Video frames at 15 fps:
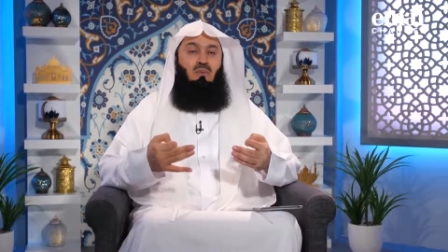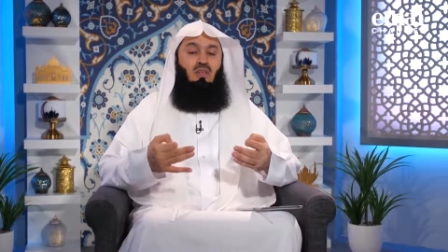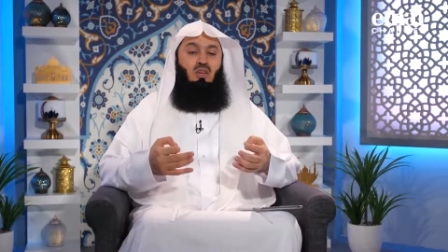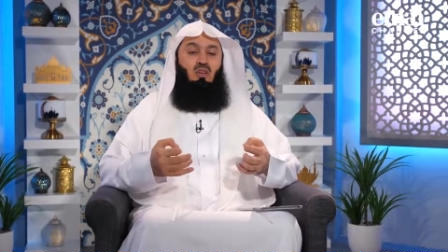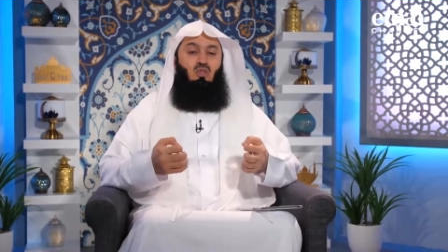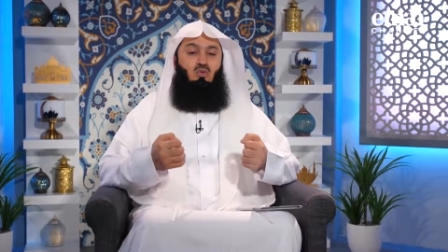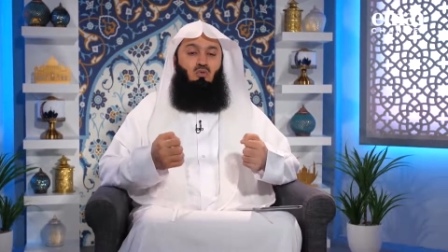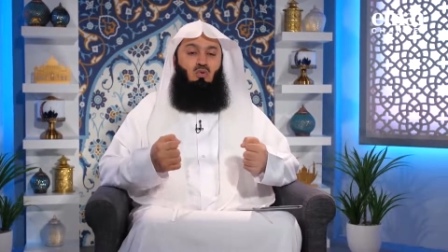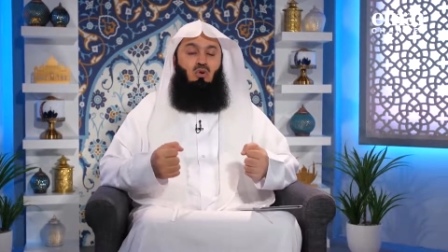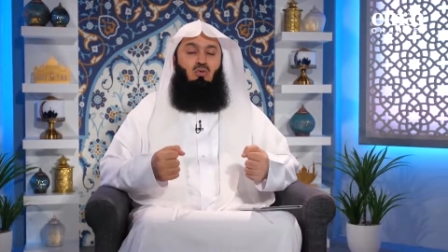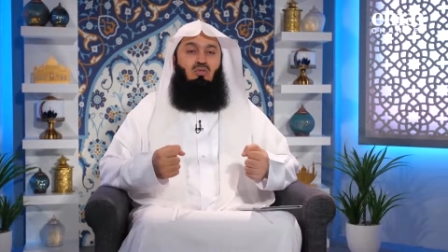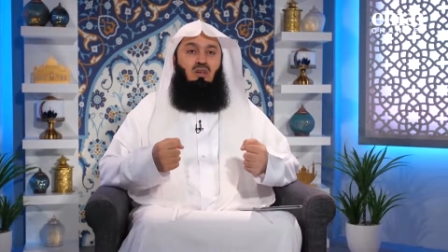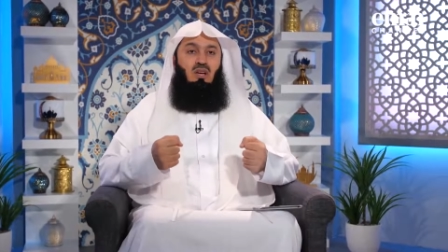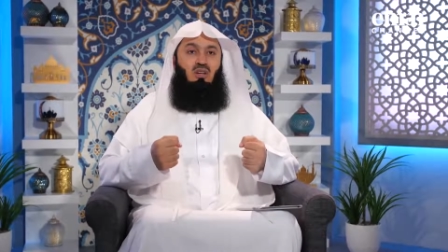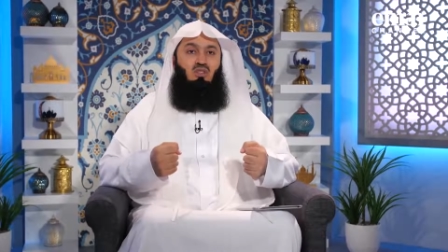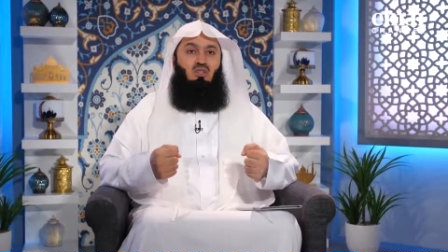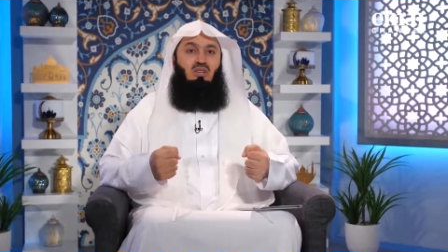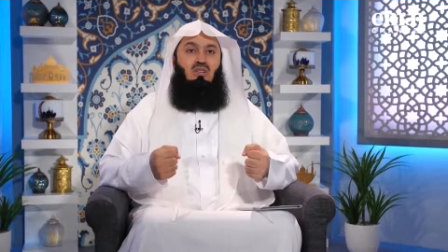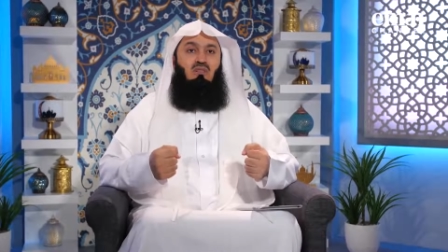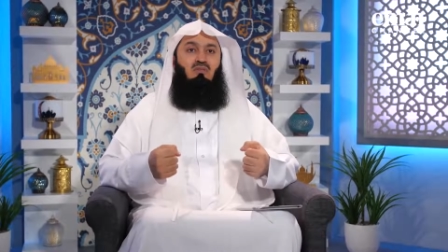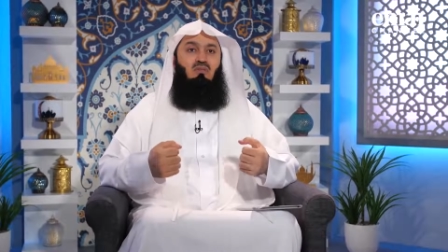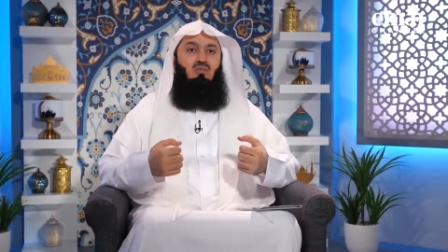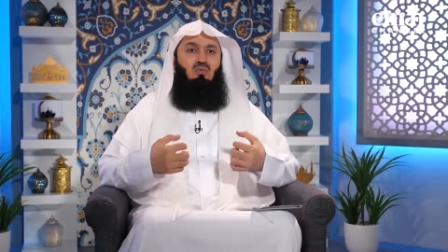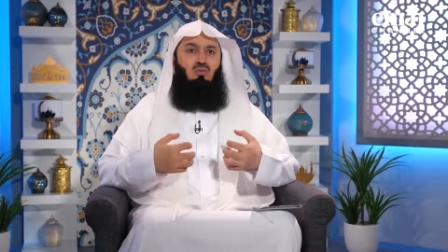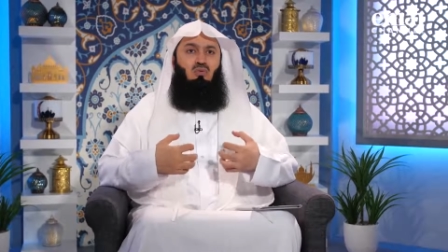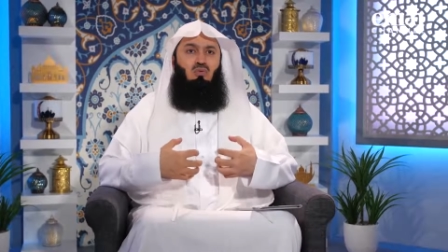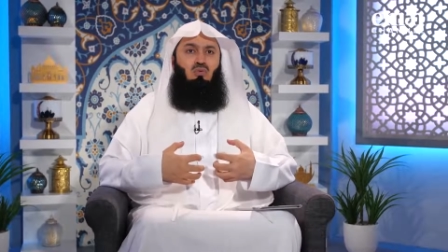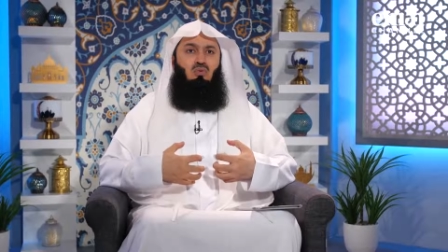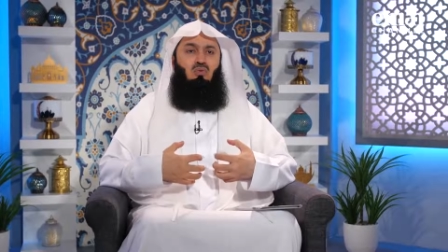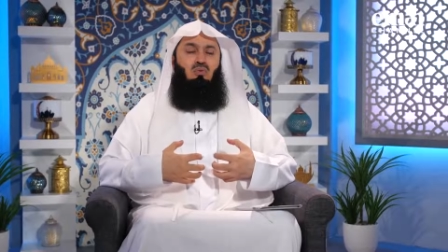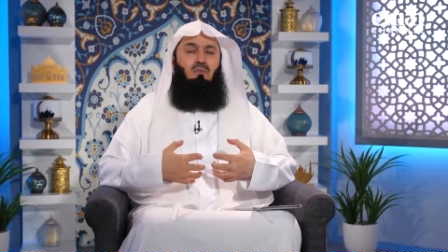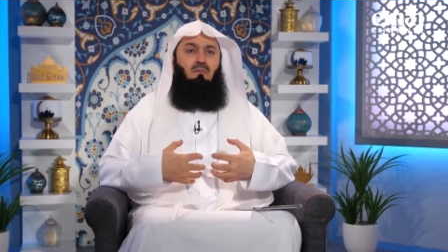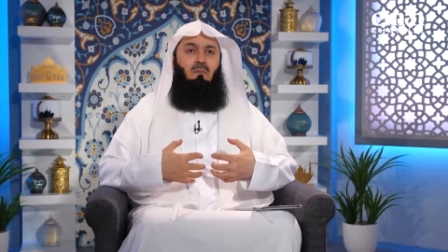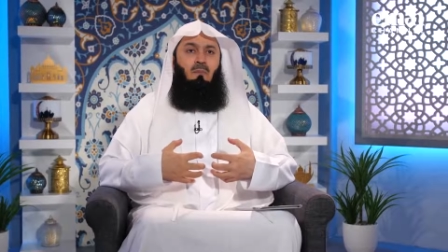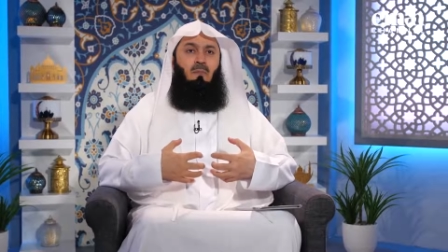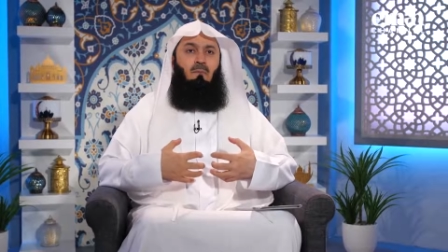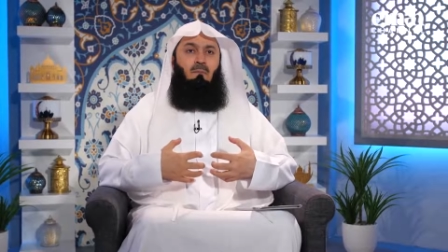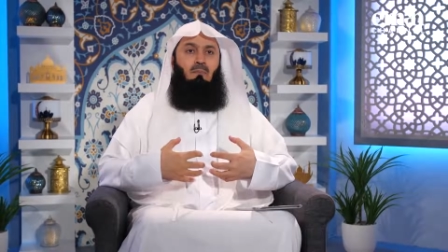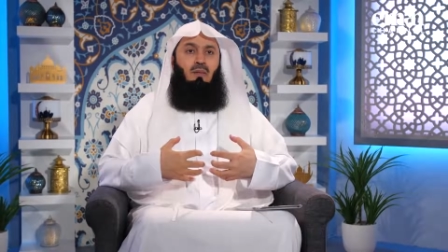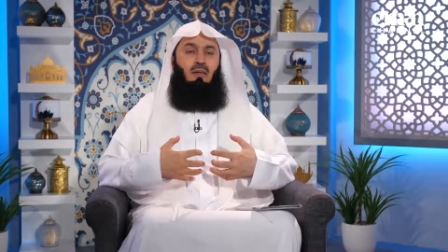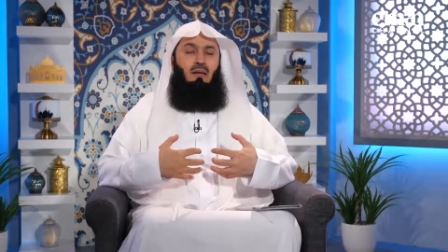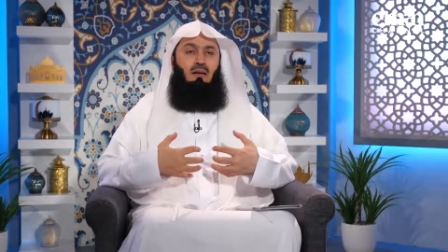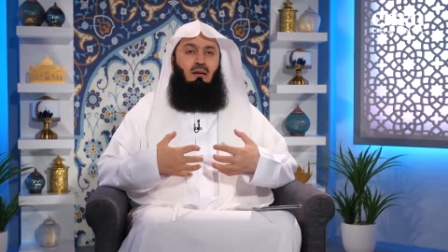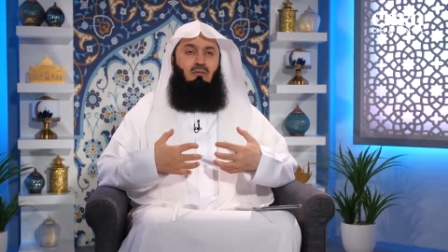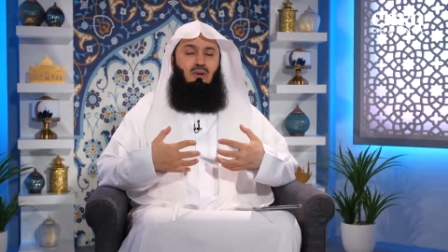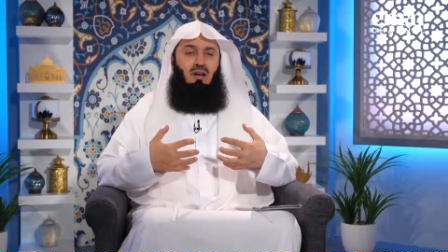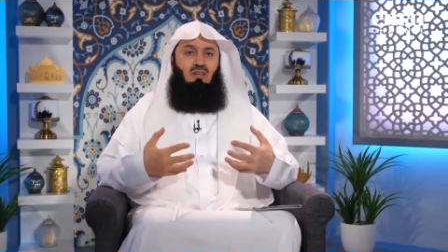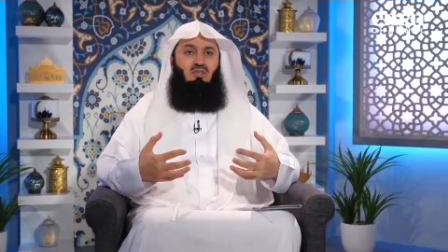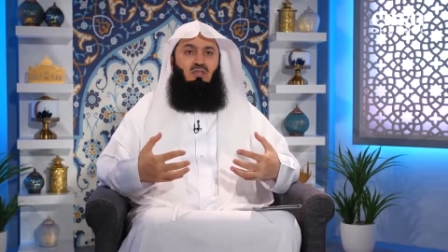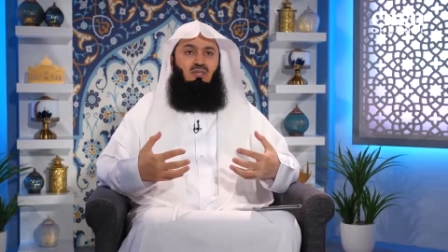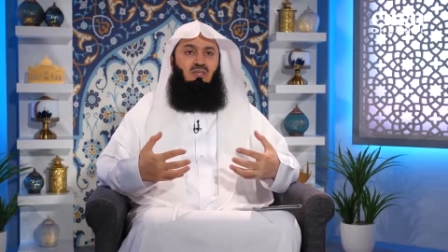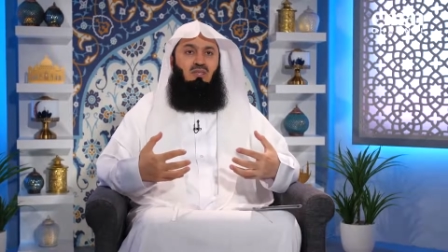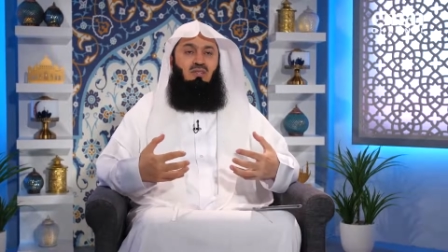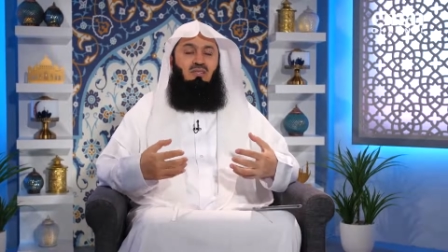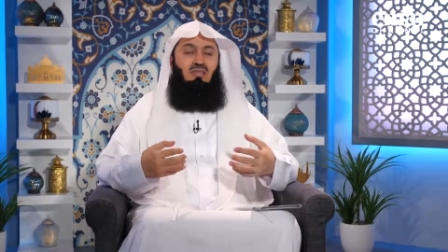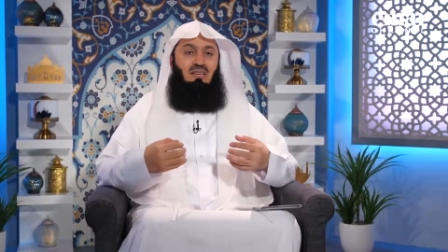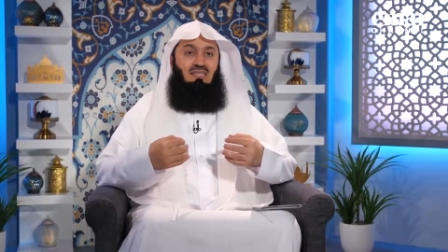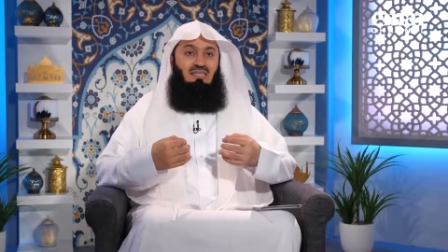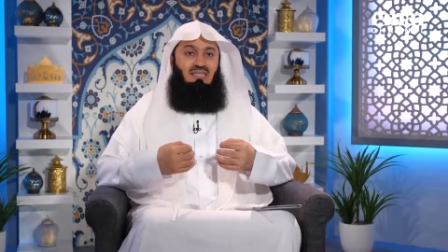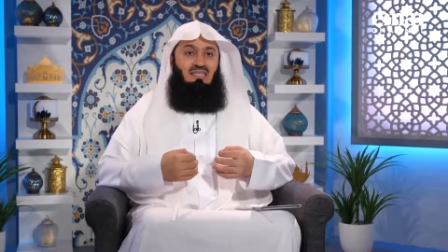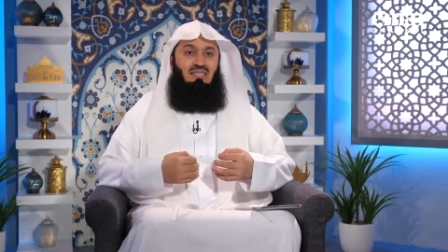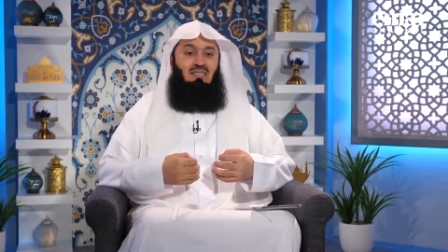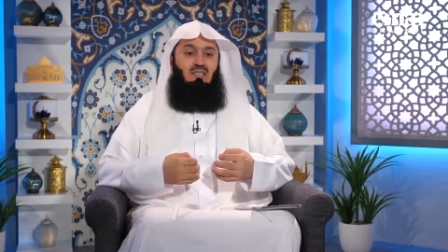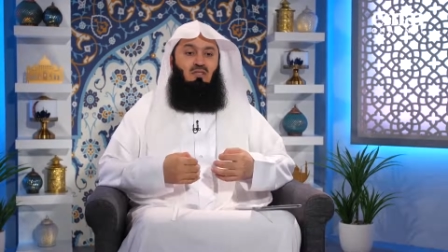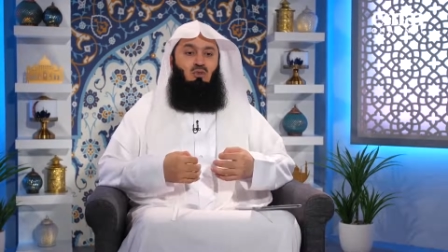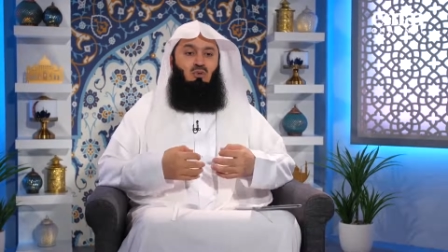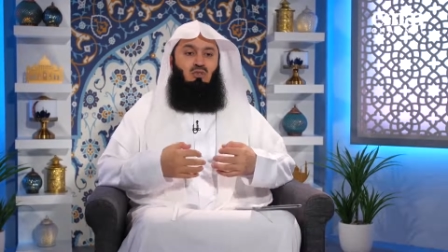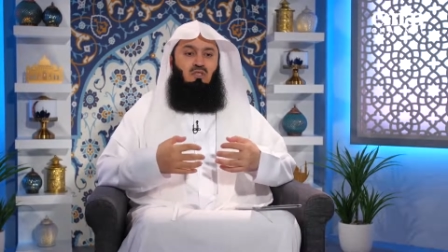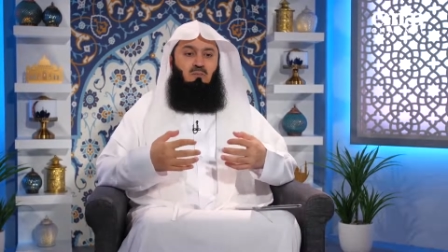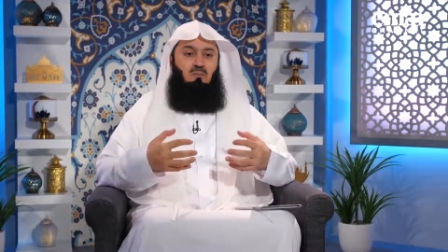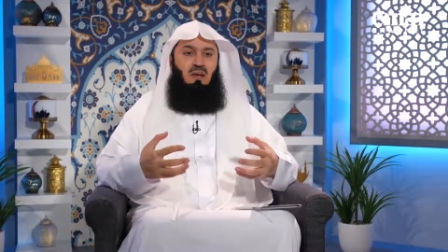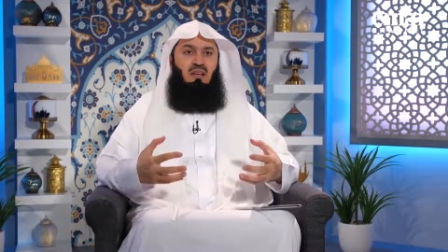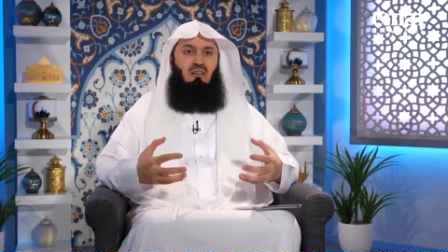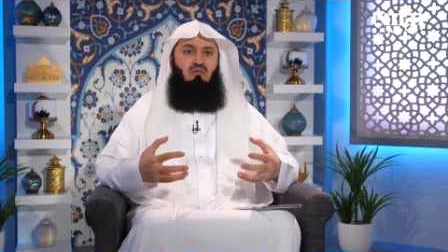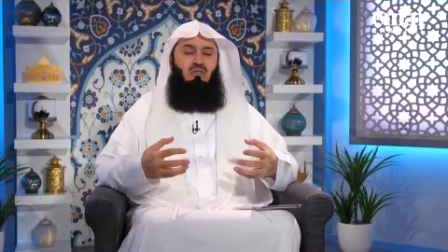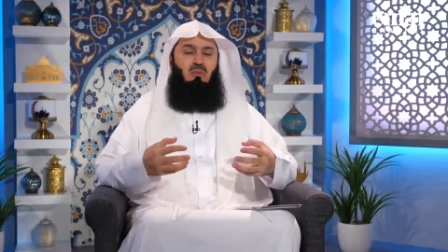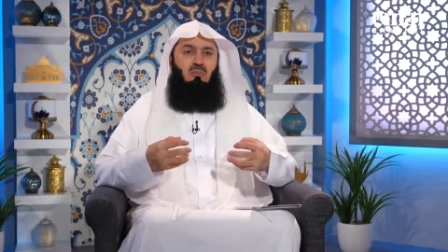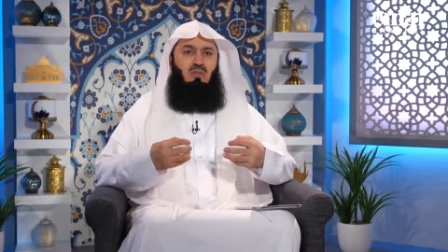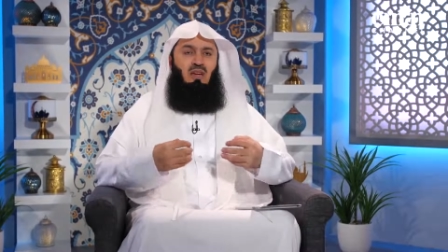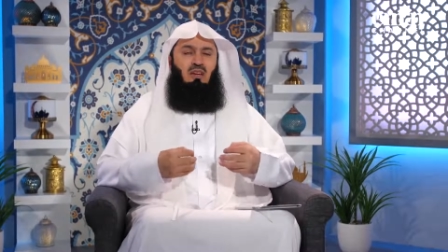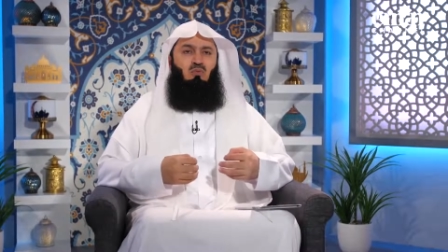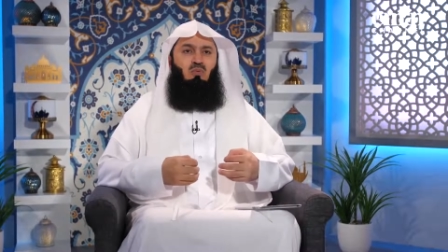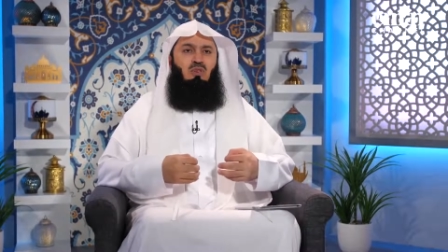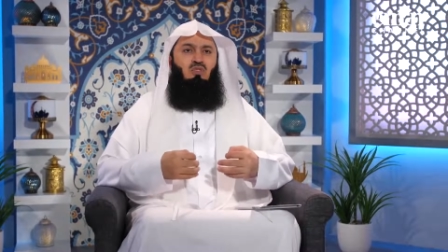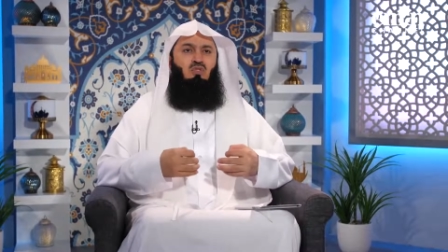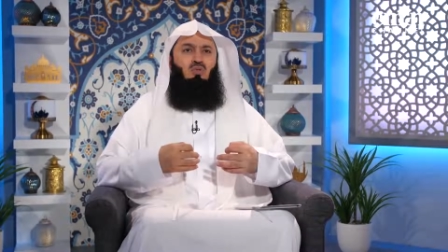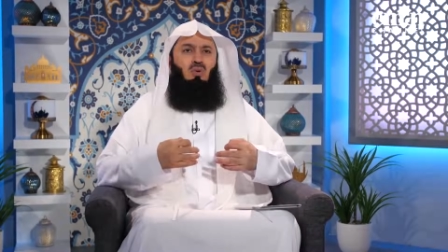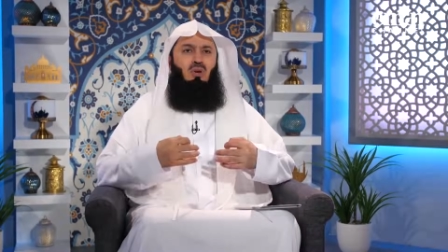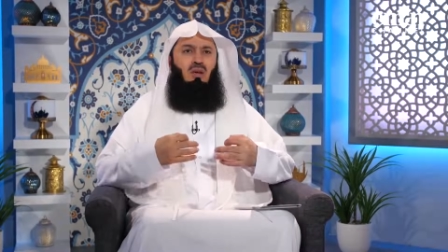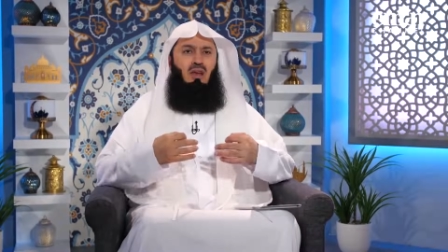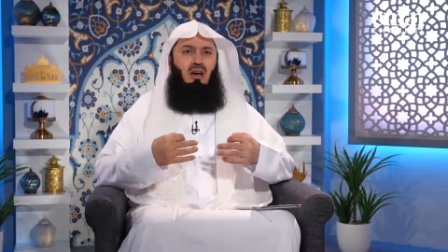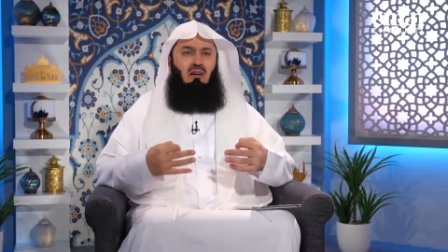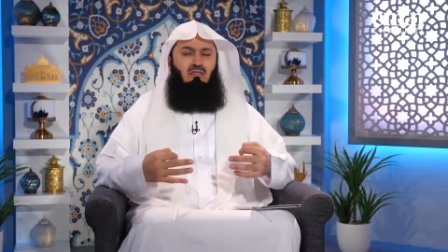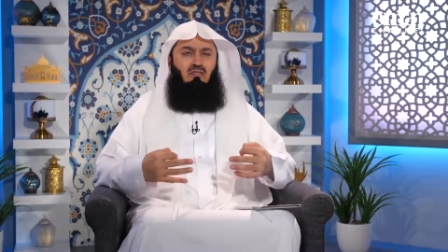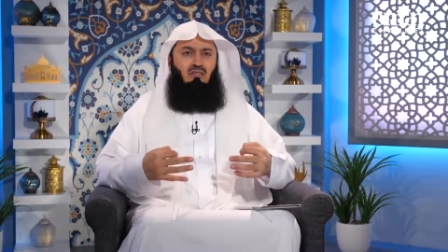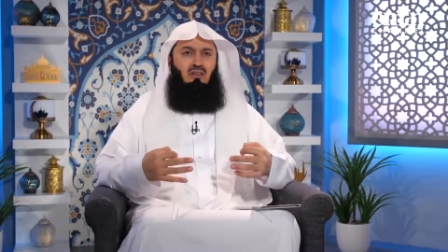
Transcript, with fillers: You won't achieve true righteousness until you spend from that which you love.